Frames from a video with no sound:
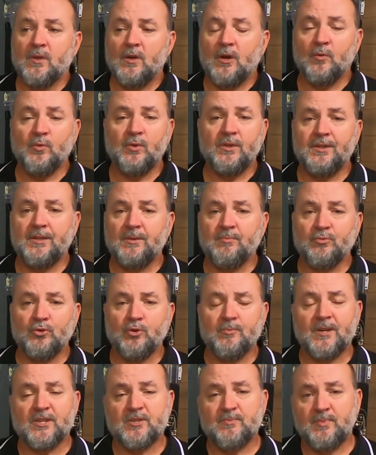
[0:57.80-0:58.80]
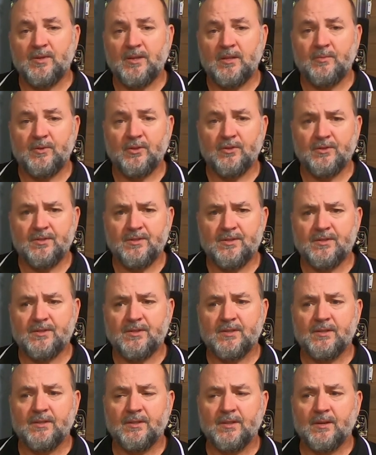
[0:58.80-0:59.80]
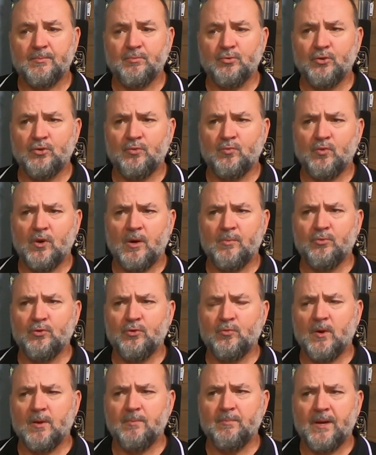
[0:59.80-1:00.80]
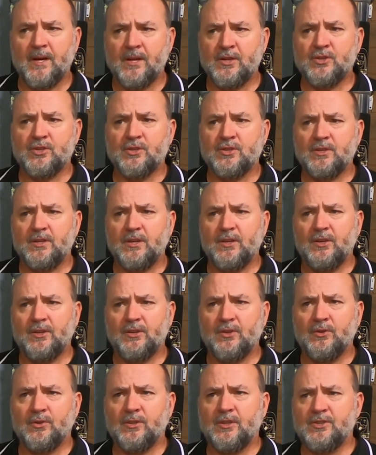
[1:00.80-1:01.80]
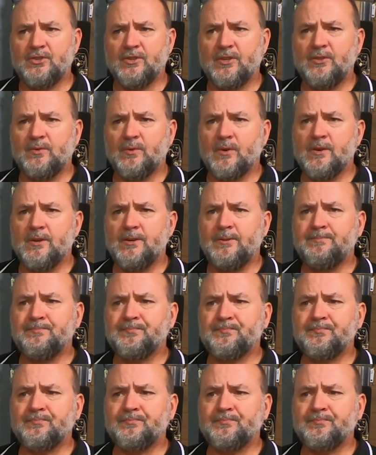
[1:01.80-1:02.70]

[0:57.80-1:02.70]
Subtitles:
I really didn't brew much beer, to be honest. I brewed one batch in early January,